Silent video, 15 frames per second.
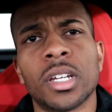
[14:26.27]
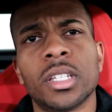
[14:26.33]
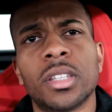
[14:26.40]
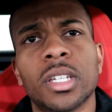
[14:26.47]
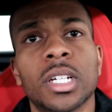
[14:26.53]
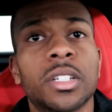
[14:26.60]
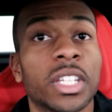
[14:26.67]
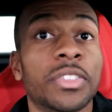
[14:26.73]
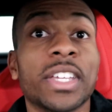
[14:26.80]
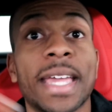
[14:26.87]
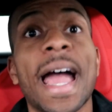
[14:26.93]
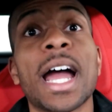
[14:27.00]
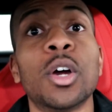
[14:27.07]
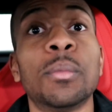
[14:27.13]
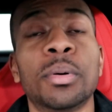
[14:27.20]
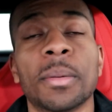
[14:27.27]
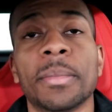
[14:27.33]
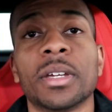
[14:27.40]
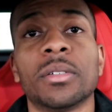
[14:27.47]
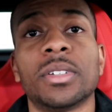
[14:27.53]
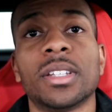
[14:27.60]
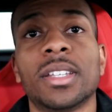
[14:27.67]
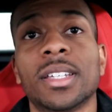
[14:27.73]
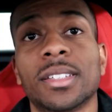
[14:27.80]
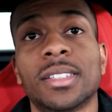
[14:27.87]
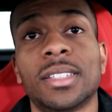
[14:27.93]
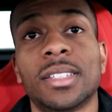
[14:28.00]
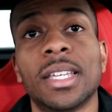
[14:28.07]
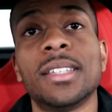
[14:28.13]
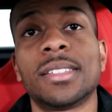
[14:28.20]
the guy who put me onto
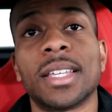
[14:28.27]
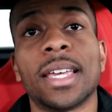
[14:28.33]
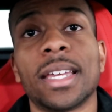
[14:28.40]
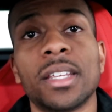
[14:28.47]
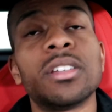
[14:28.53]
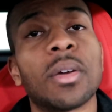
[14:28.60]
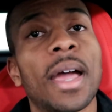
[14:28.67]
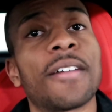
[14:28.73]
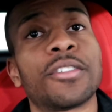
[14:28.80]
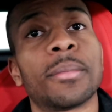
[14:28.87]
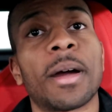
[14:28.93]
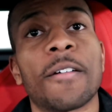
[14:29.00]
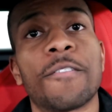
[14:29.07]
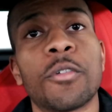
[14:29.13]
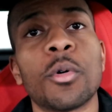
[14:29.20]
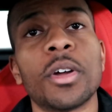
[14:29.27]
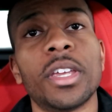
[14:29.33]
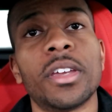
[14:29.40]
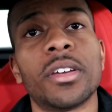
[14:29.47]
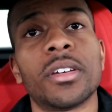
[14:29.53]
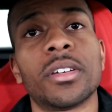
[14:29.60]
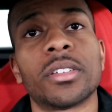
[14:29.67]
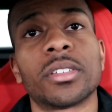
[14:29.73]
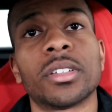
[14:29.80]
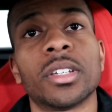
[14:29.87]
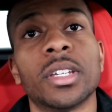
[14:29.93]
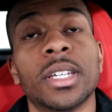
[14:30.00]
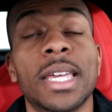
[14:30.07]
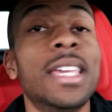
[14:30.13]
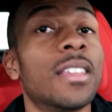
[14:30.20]
this, he said, you know, after about 4 years,
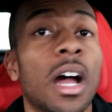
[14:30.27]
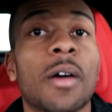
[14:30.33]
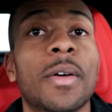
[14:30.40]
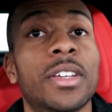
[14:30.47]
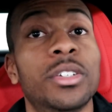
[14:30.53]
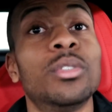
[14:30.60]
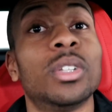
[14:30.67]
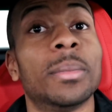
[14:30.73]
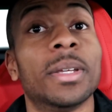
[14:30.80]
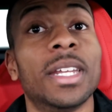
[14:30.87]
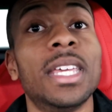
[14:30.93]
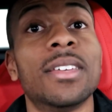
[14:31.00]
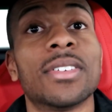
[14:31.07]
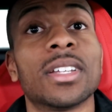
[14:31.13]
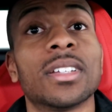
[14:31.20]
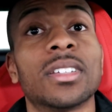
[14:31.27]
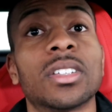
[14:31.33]
he's always usually been even.